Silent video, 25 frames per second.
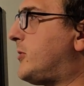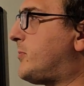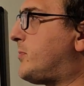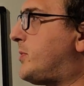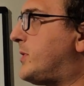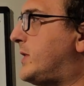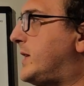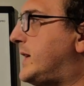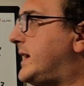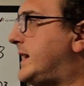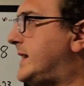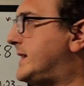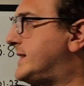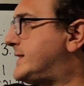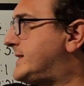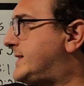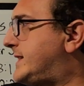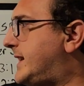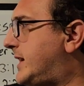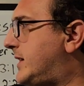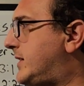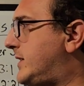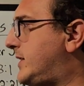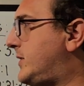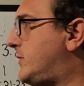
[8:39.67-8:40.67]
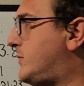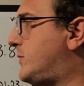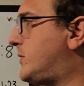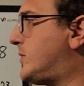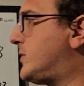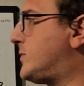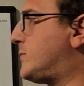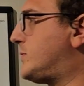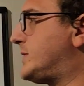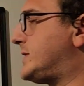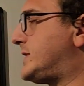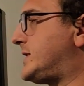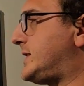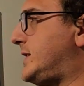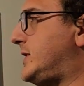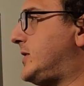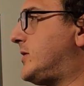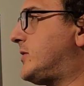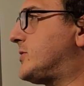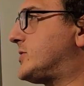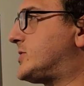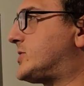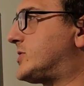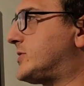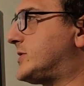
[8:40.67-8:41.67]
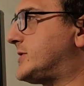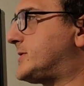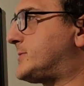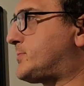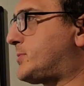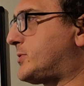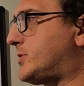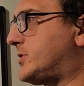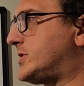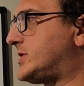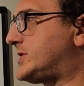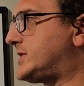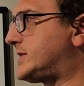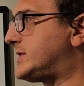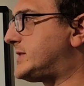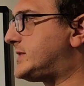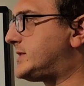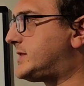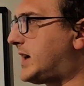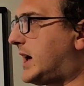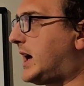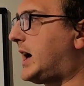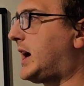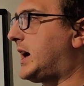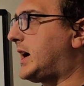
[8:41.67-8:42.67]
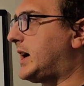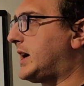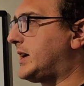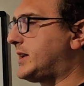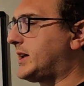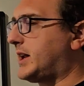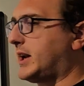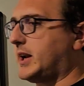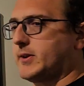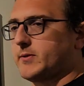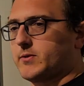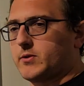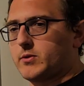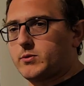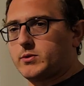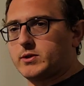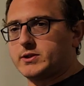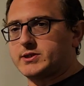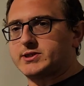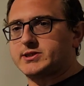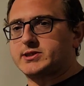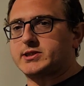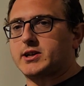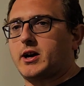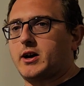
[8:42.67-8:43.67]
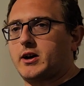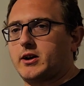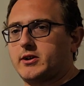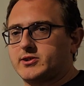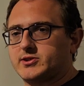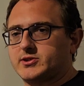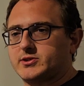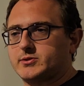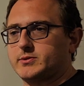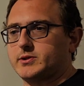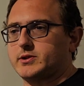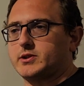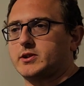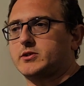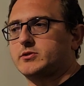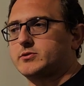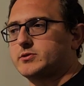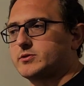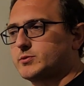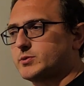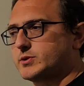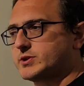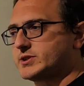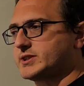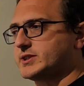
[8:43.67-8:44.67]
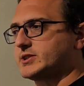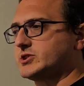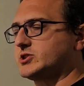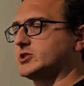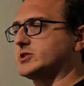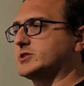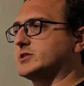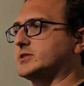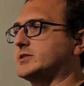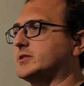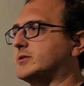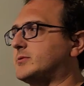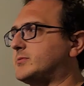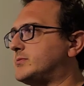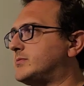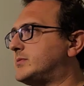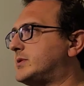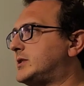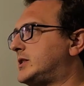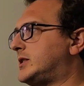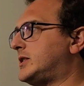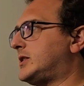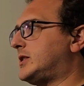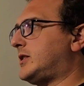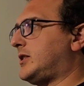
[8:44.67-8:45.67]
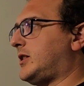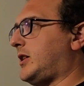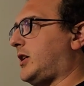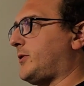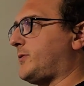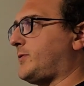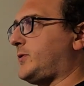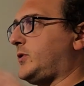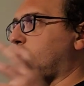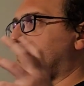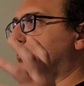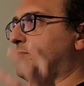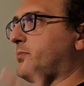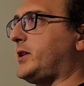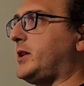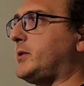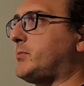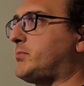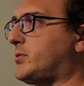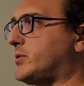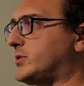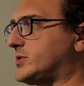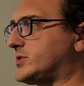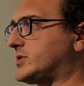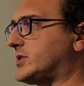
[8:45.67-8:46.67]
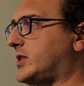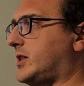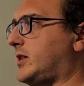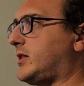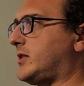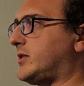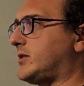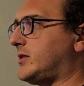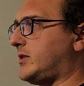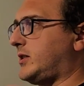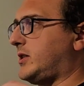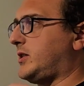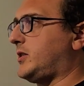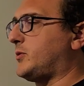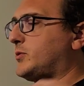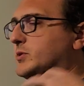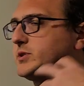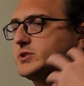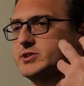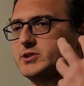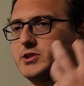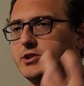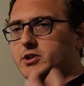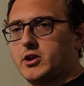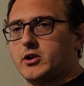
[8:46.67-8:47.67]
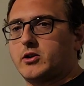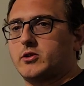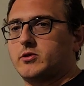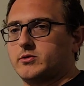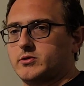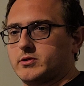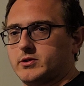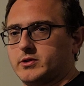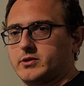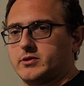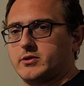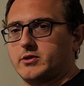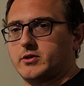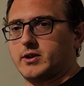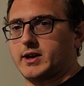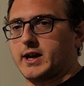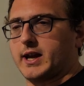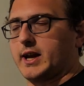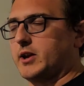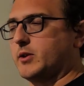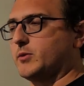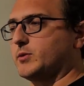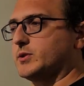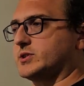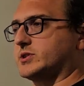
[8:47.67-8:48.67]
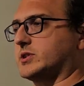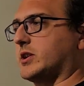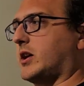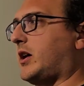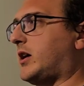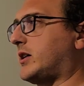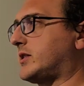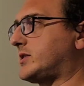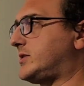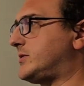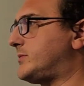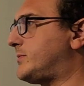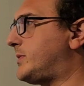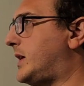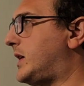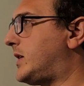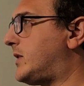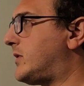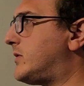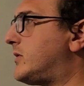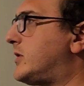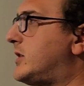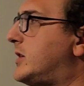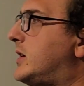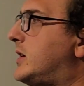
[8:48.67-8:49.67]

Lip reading: But his deadly wound was healed. So this person died that everyone saw. So we know it wasn't just a few people saw. It was known, okay? It was talked about.